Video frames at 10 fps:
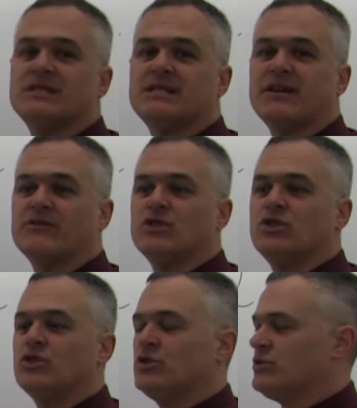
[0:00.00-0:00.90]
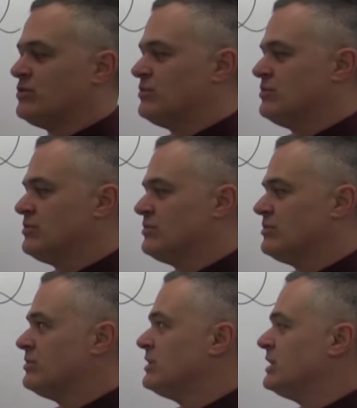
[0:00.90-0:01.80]
seven two.
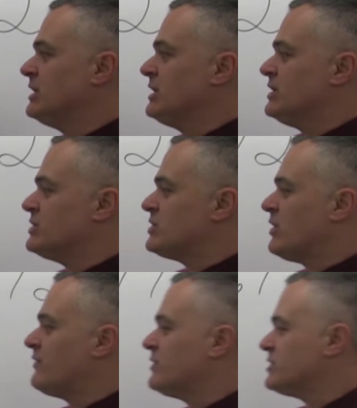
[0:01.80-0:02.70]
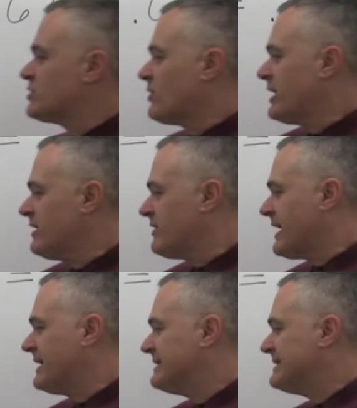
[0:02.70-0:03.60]
So if it was greater
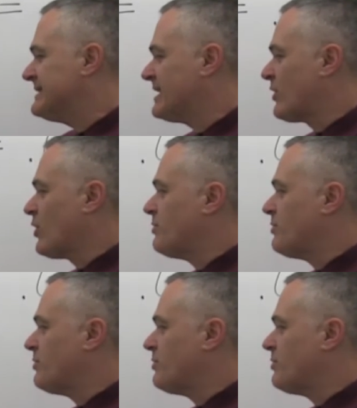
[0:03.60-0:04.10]
than zero,